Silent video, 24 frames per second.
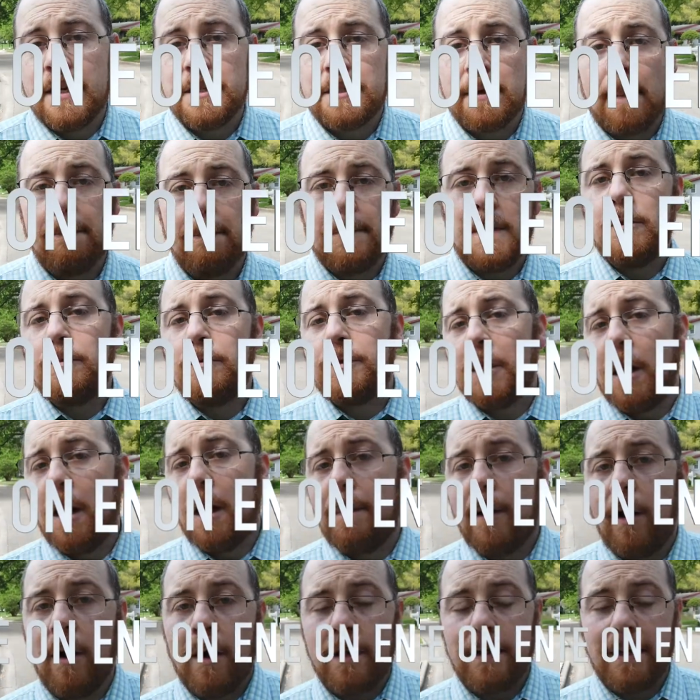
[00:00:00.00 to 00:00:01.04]
is mute
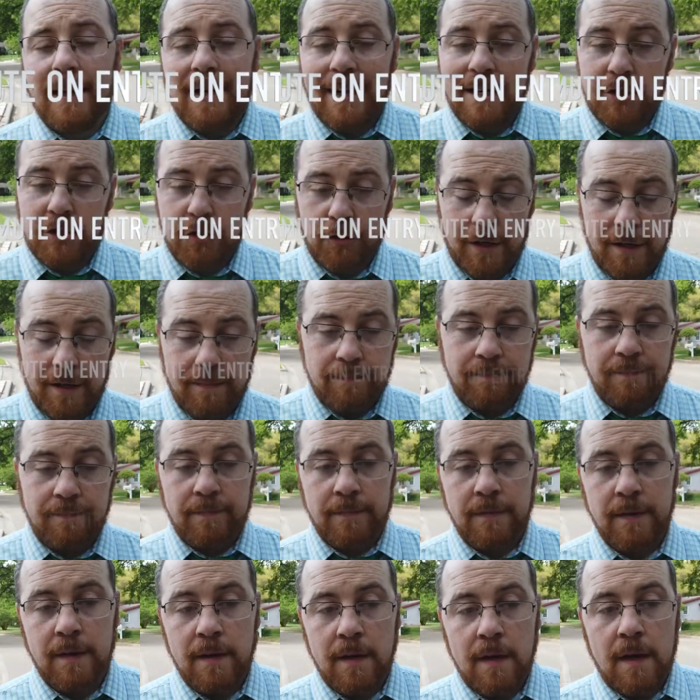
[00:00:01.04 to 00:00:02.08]
upon entry.
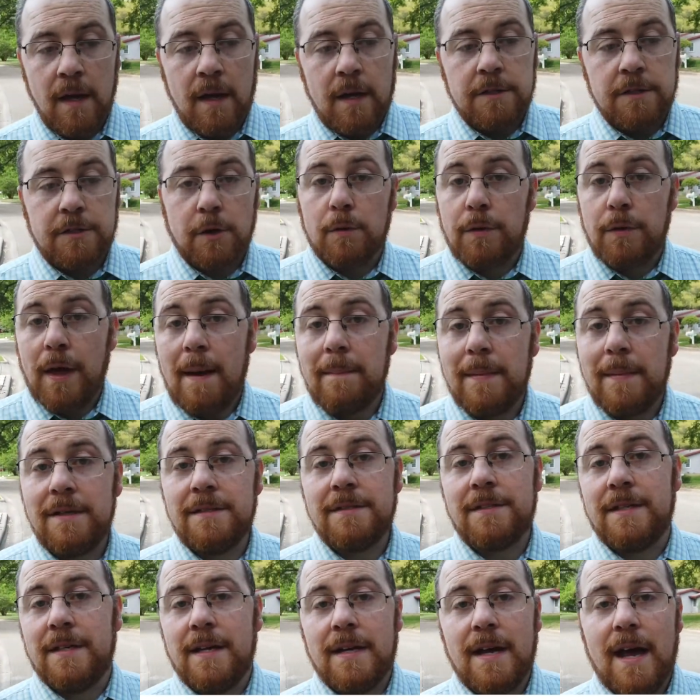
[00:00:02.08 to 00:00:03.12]
So that
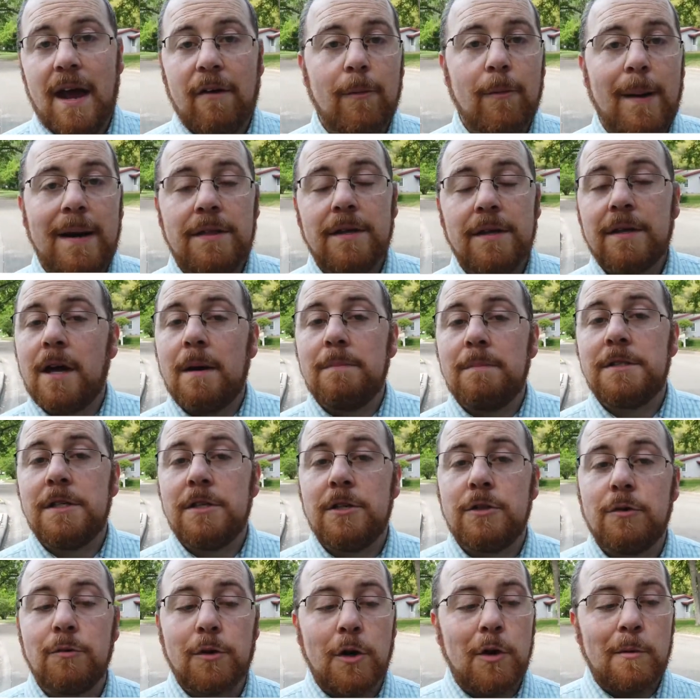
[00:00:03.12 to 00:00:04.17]
means that everybody that comes
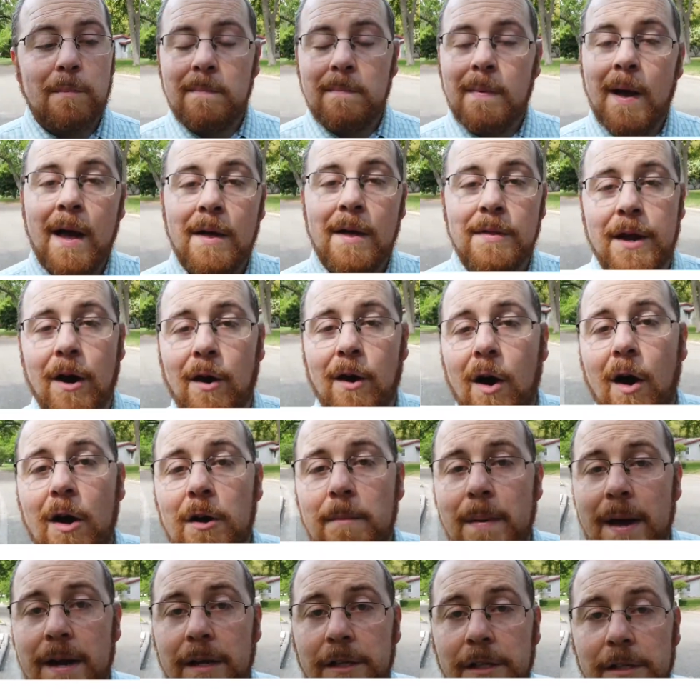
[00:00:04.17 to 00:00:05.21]
into the room, they're
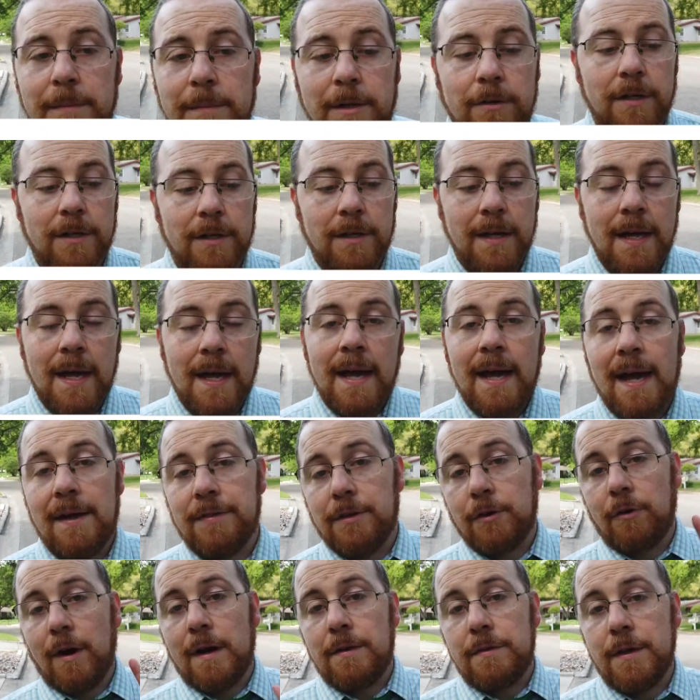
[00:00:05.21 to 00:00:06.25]
automatically muted. And
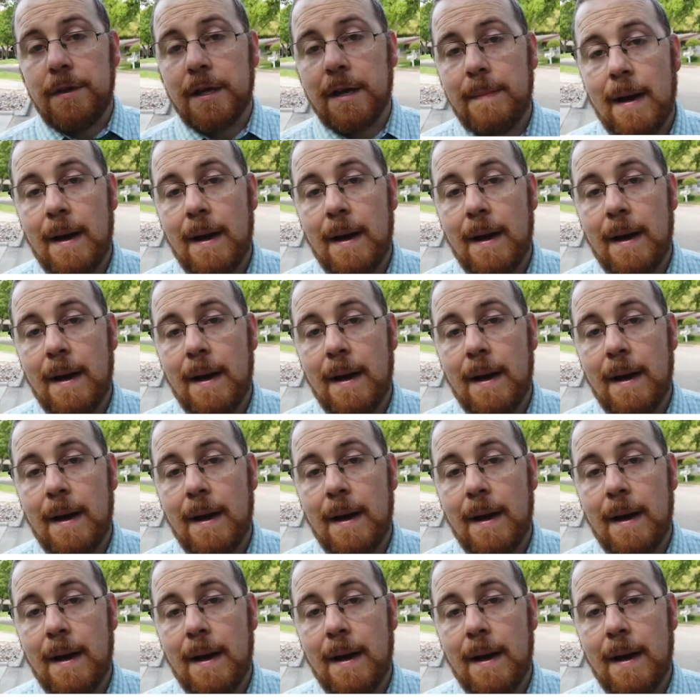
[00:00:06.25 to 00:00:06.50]
the great thing